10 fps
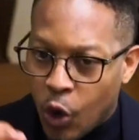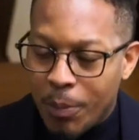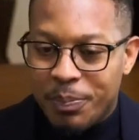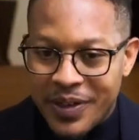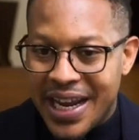
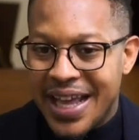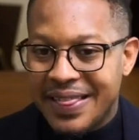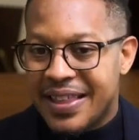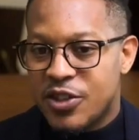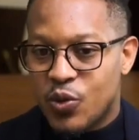
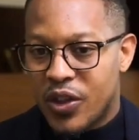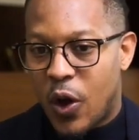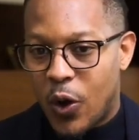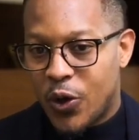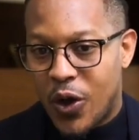Comprehend this with
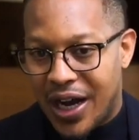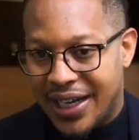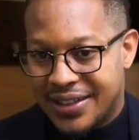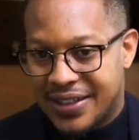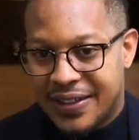all your
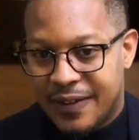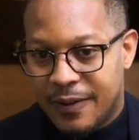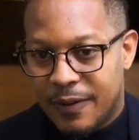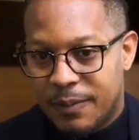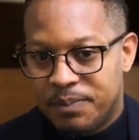heart.
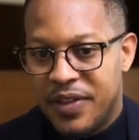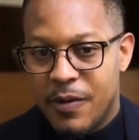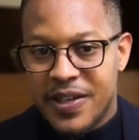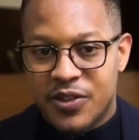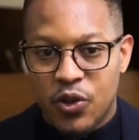
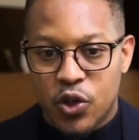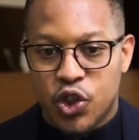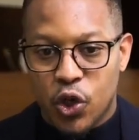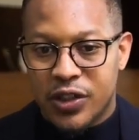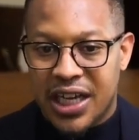There is no
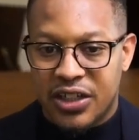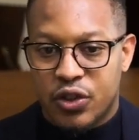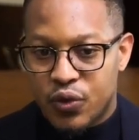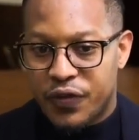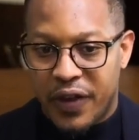
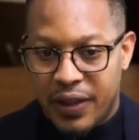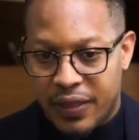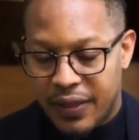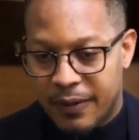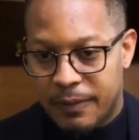shortcut to
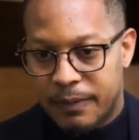faith.